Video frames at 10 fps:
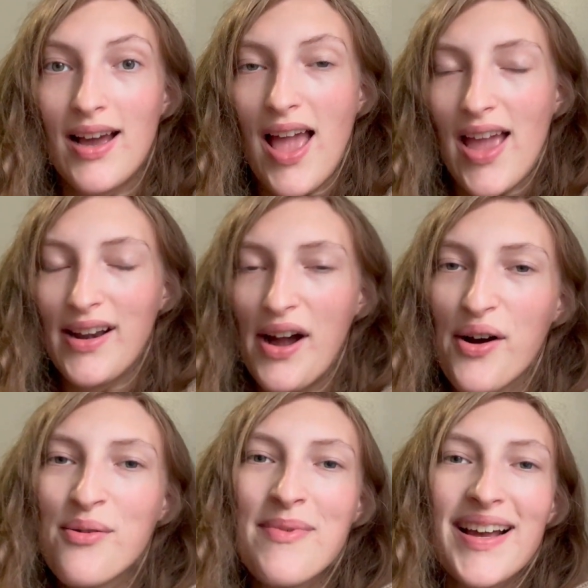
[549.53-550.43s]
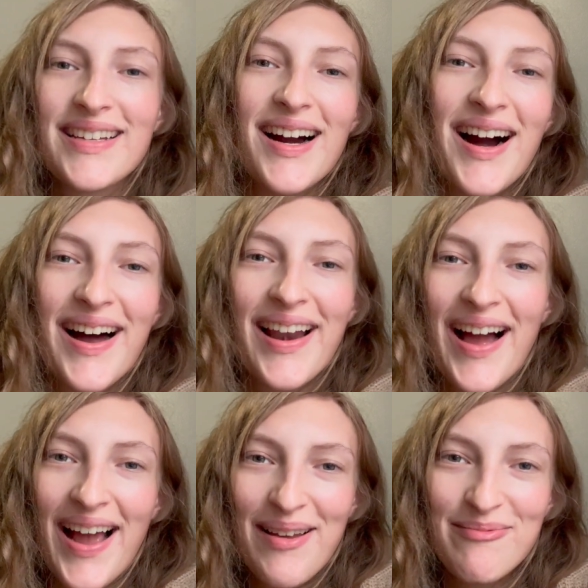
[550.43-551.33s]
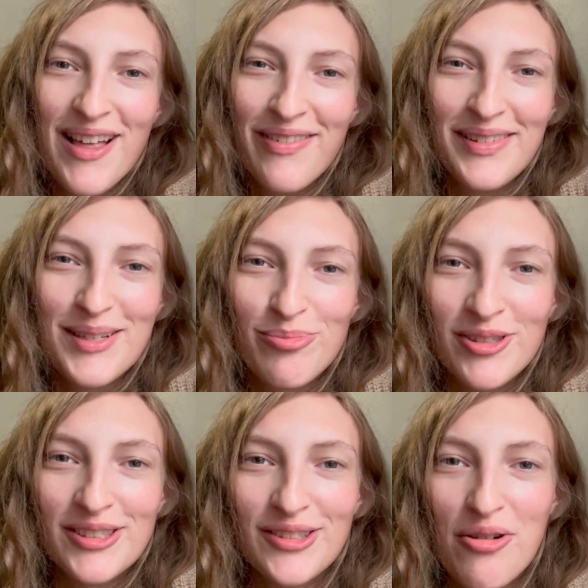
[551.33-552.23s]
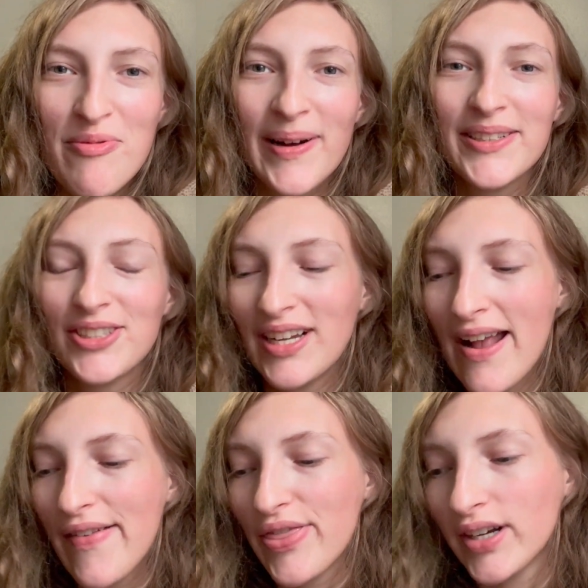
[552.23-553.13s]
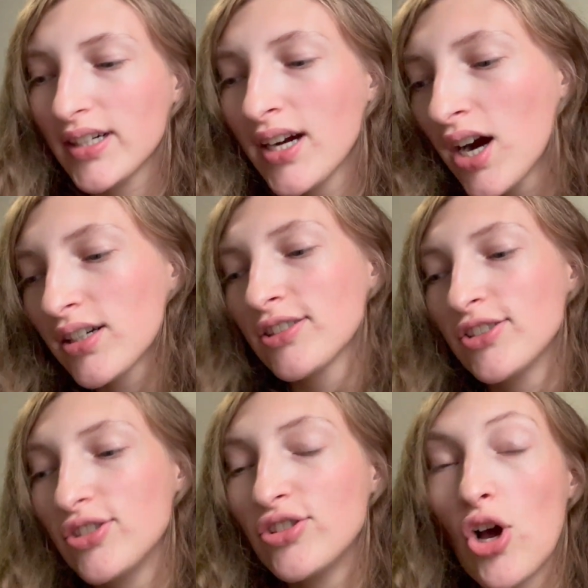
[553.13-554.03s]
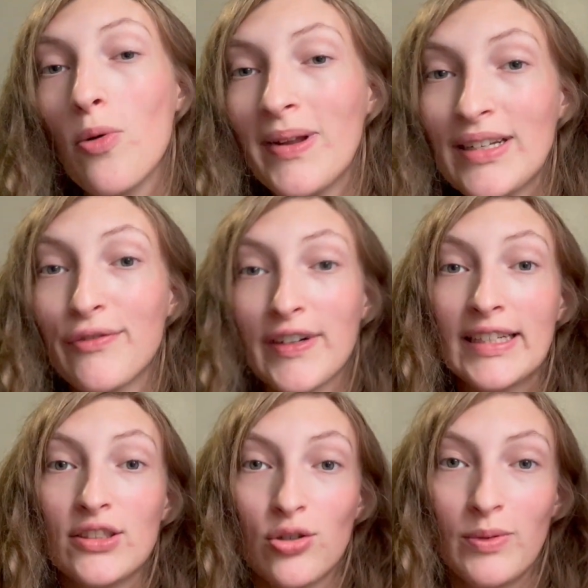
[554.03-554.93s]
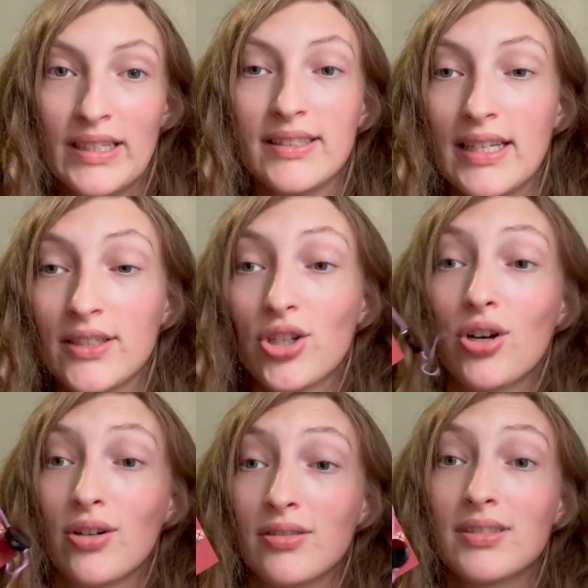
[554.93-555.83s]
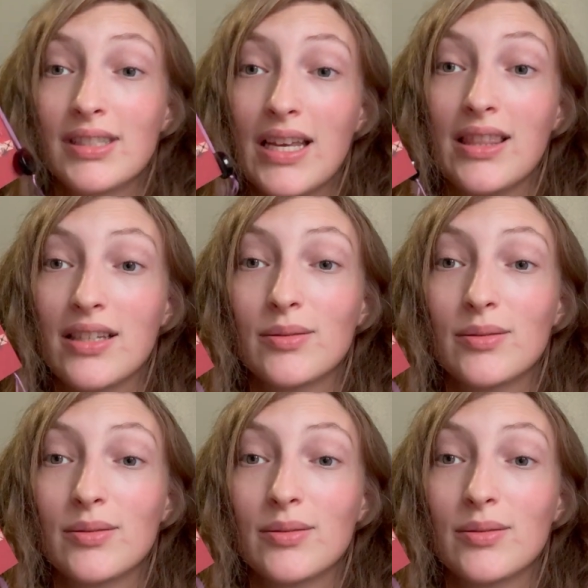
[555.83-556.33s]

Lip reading: and oh my god, I'm loving this book so much. There are so many freaking twists and turns in this